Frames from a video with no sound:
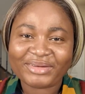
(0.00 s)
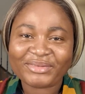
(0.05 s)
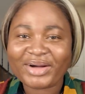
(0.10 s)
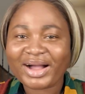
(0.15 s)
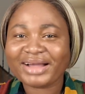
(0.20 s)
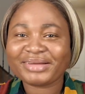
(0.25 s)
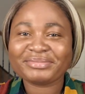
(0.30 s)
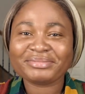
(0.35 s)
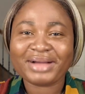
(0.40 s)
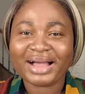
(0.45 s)

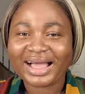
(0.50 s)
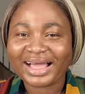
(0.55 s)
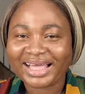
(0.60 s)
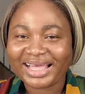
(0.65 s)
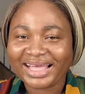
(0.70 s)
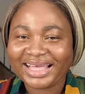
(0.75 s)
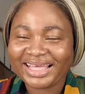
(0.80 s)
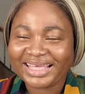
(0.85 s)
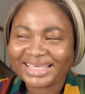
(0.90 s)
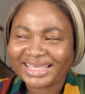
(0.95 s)

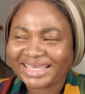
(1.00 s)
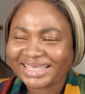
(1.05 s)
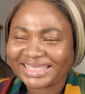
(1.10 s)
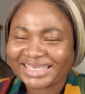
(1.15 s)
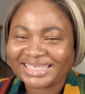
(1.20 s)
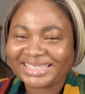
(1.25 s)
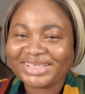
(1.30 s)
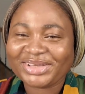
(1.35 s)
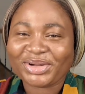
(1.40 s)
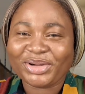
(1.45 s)
wagba
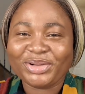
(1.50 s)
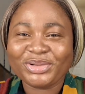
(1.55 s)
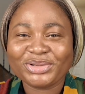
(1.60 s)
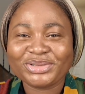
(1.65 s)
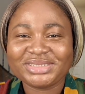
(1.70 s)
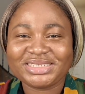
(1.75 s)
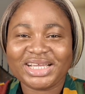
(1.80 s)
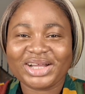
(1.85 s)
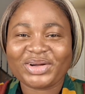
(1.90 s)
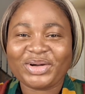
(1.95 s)
kini
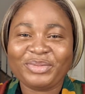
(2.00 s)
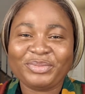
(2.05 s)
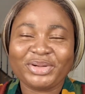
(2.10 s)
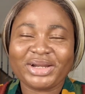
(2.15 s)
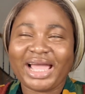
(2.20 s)
kolonje komo.